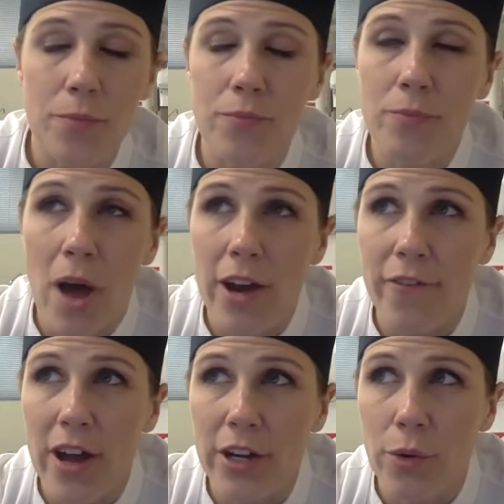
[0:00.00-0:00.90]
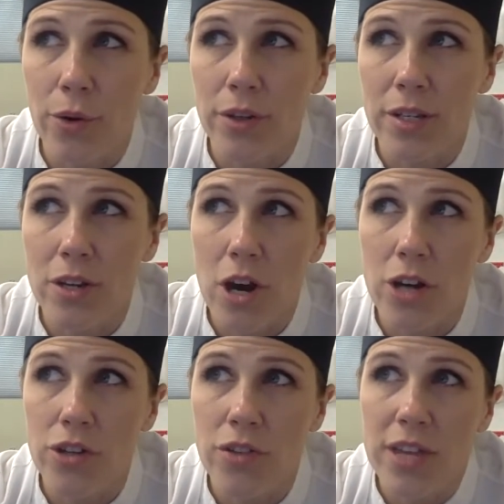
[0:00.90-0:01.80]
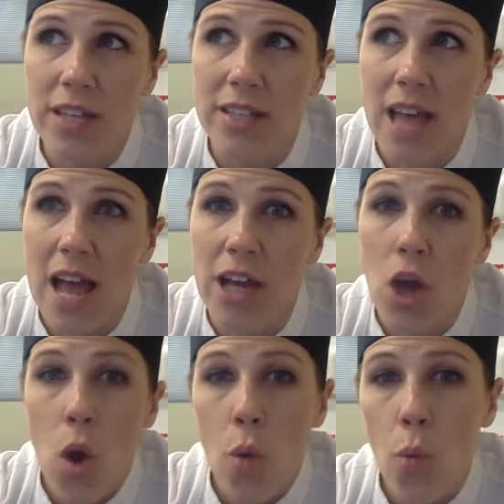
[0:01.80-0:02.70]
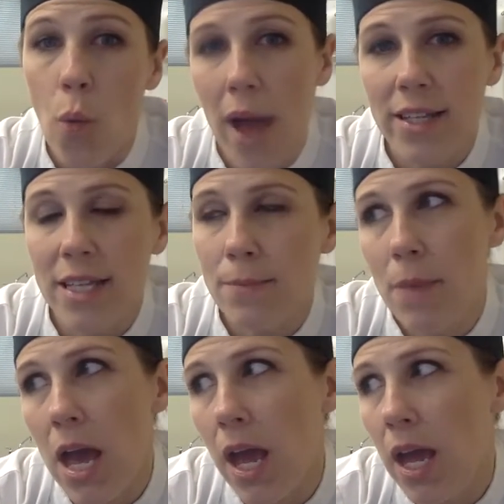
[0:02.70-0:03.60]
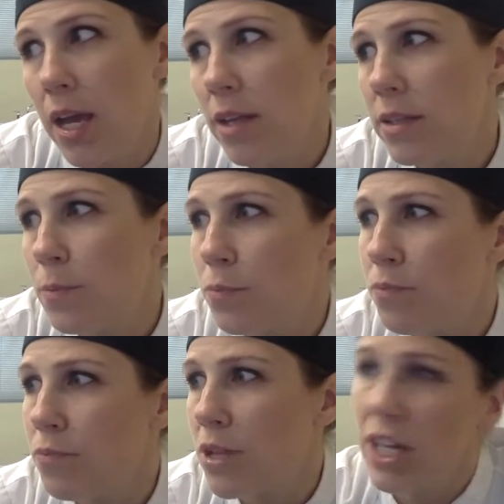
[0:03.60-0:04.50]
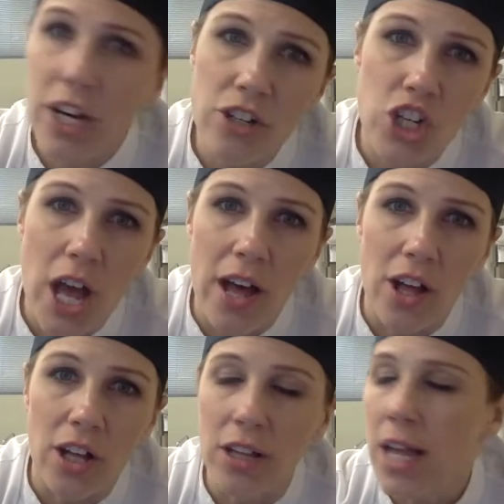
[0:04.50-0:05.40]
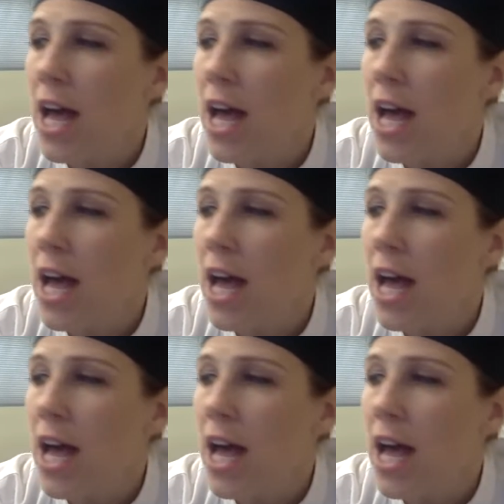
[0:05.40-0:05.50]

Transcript: modified cornstarch are things like waxy maize, clear gel,